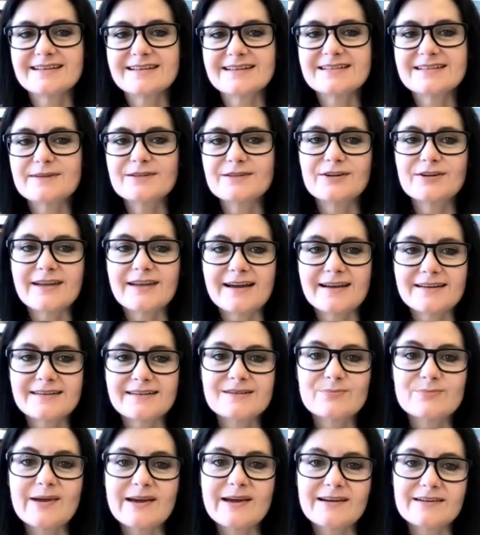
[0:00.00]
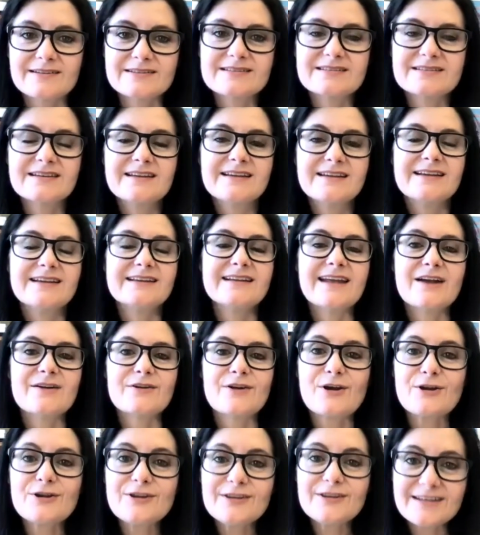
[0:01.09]
as we got out and about in
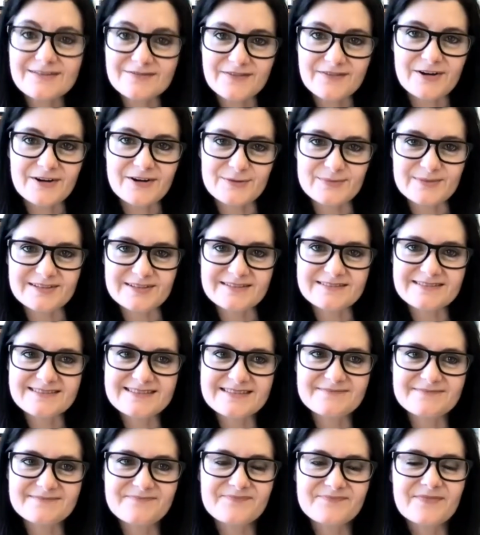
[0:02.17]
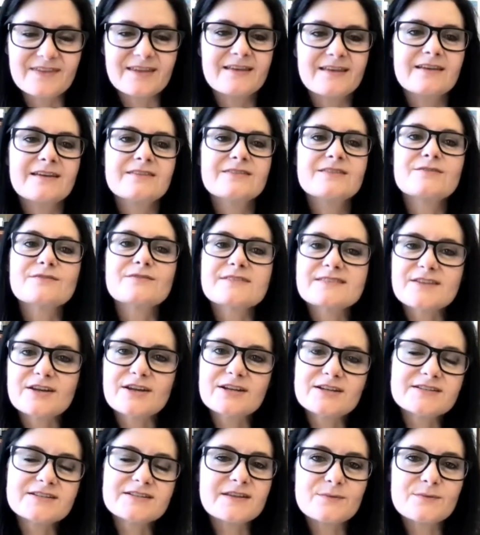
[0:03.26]
our own environments. The
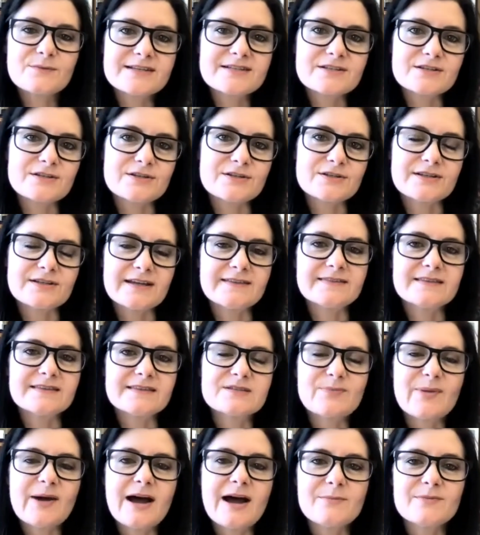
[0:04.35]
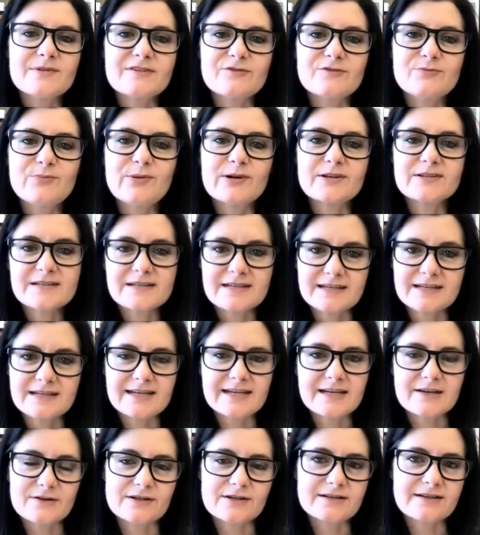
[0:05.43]
research that we do in the Department of Botany
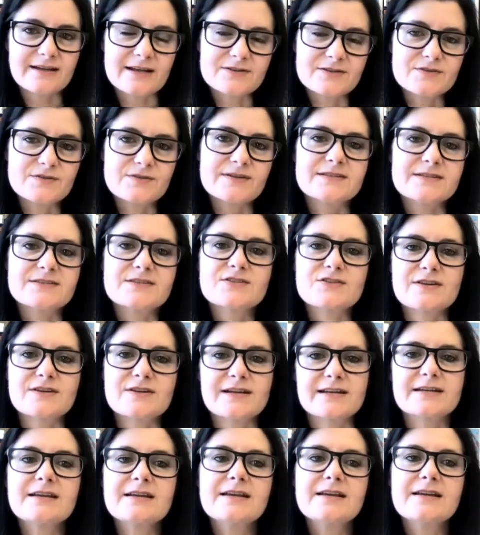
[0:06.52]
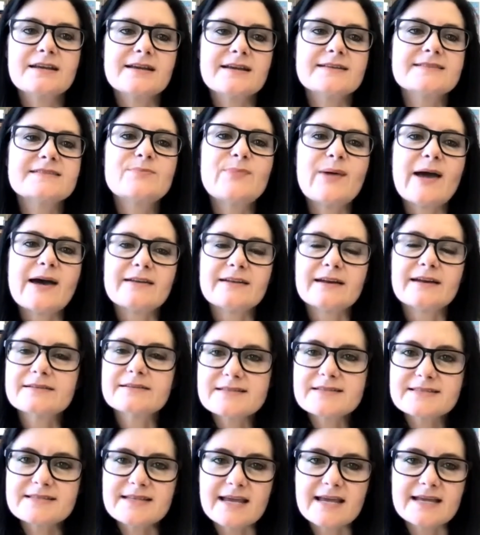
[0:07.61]
here at Natural History is about
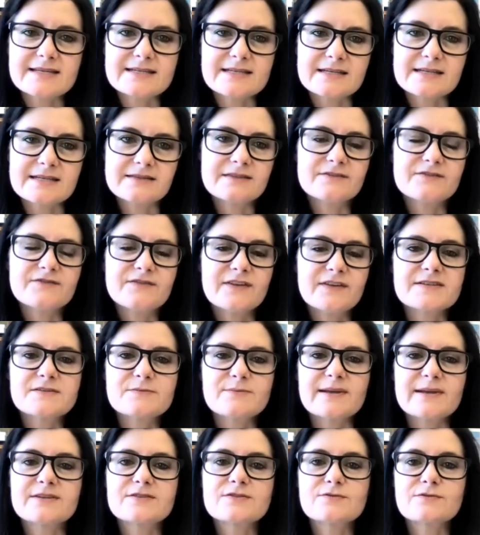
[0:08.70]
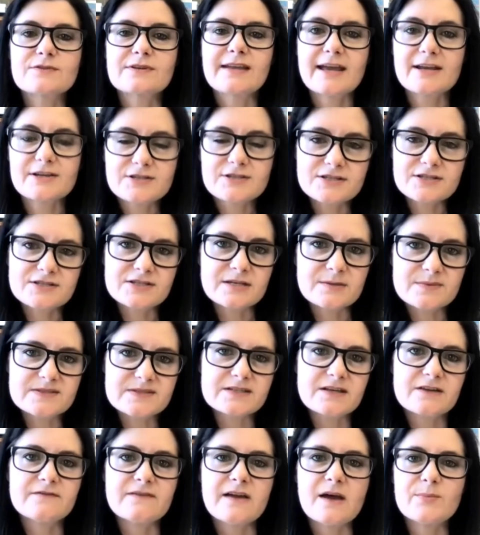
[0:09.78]
understanding the fundamental relationships
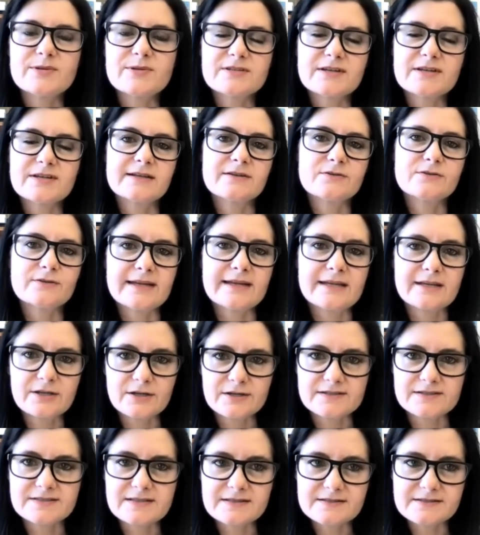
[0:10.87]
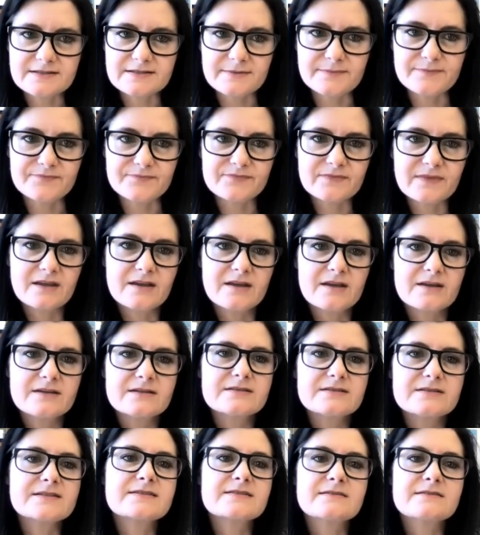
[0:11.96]
of our botanical ecosystem,
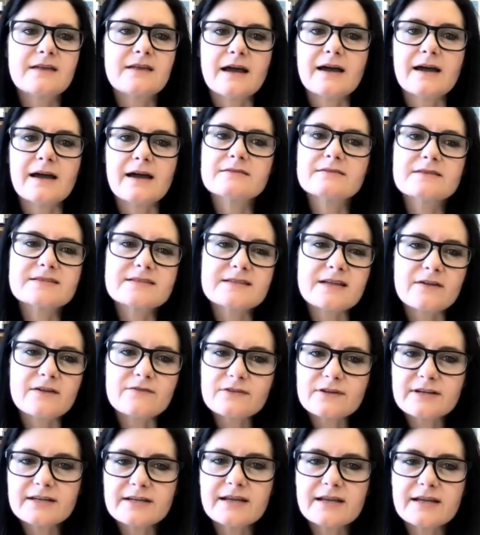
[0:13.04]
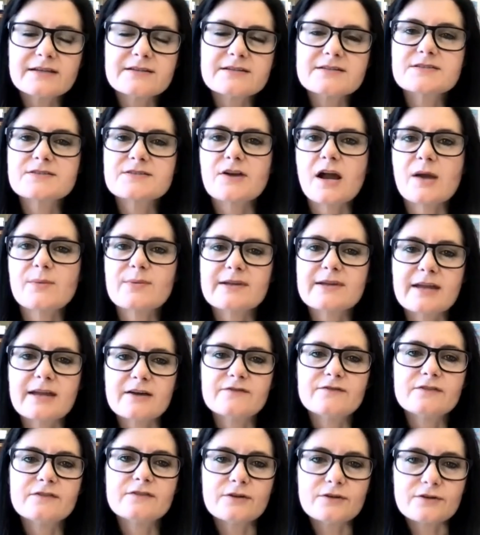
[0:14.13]
discovering and describing our
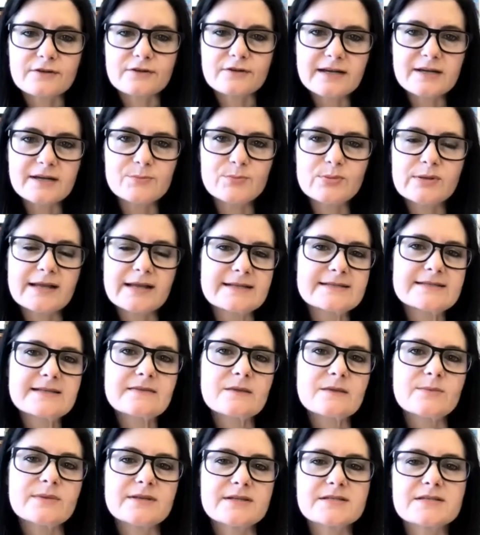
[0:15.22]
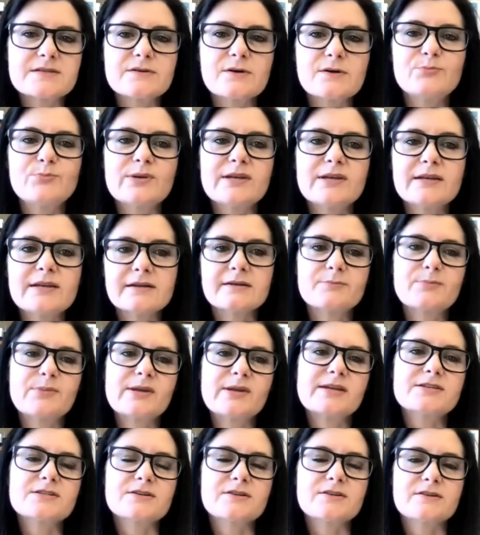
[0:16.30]
flora and placing them into a bigger
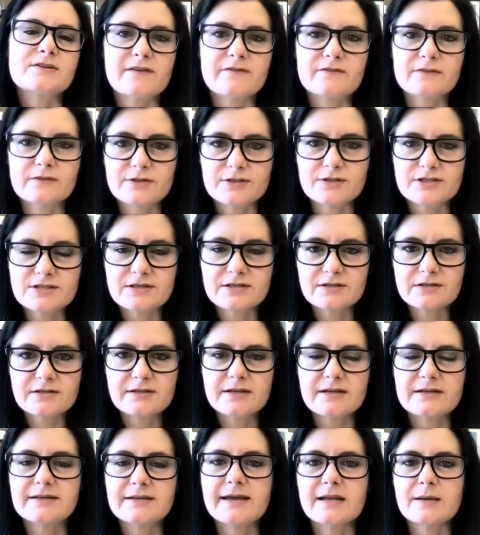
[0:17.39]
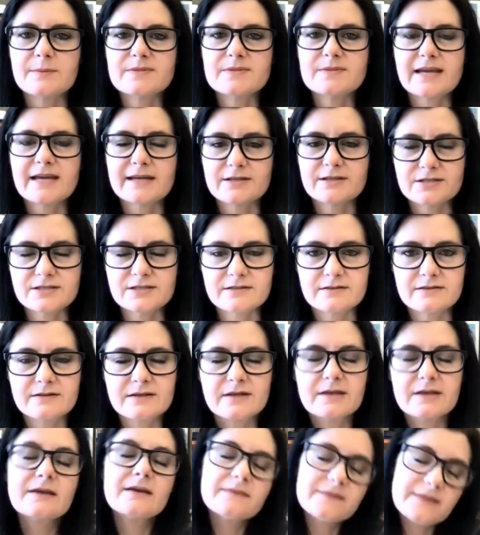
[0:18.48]
picture of evolution and adaptation.
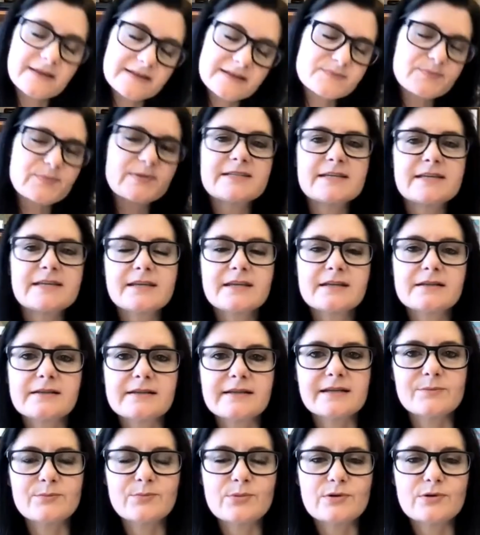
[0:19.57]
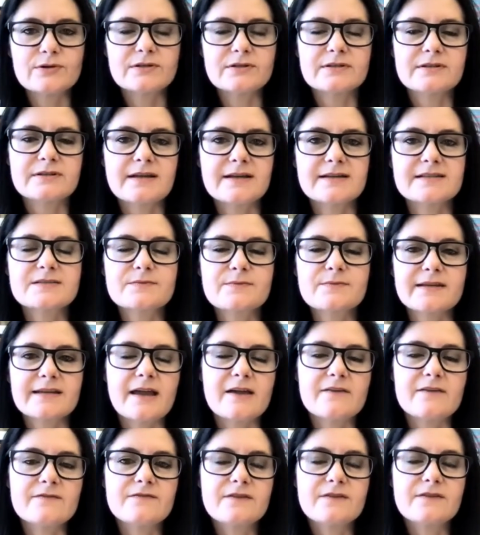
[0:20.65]
That's particularly important as we
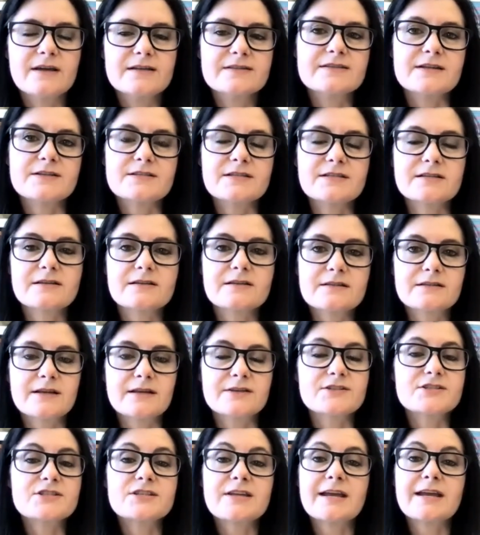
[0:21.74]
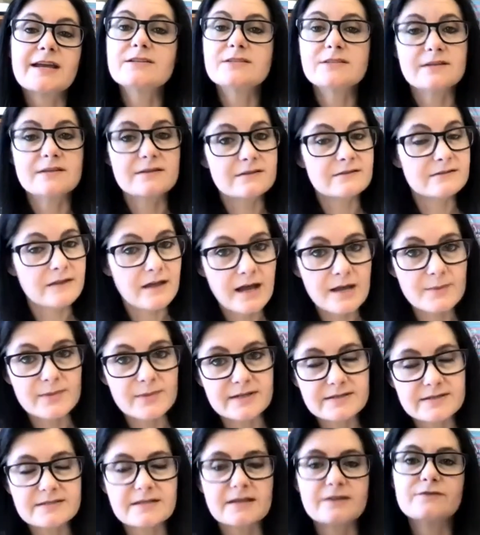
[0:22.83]
have such a changing
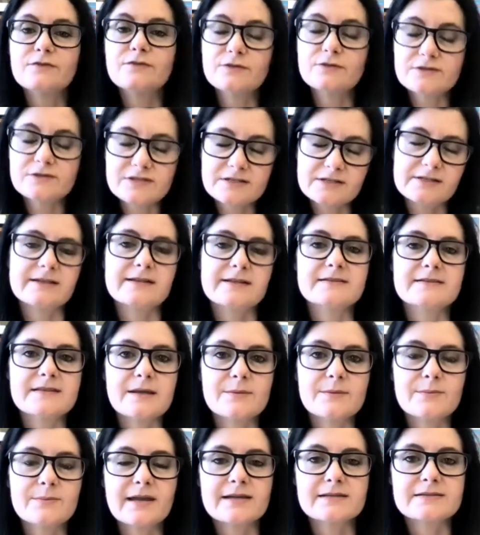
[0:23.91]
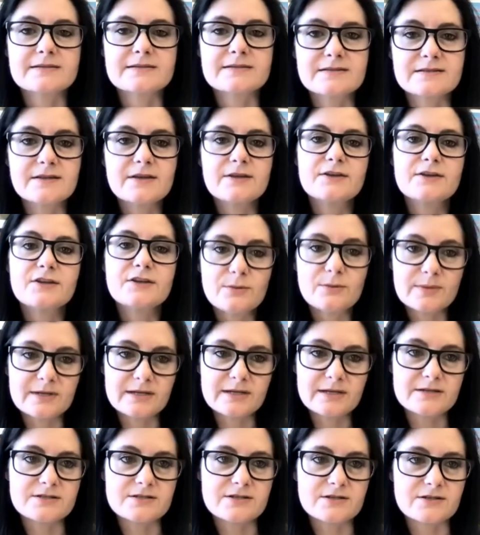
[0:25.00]
climate, unfortunately in some cases
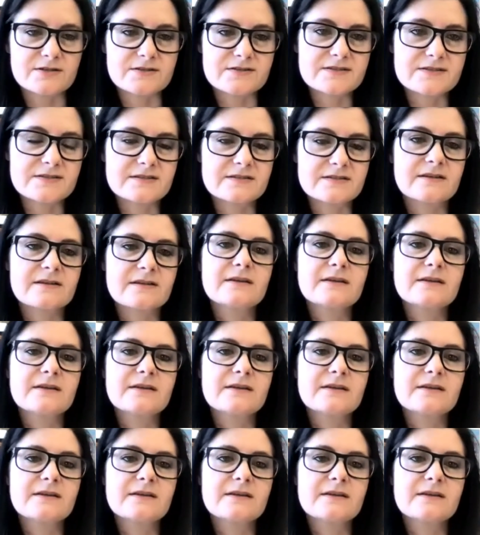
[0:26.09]
human-induced.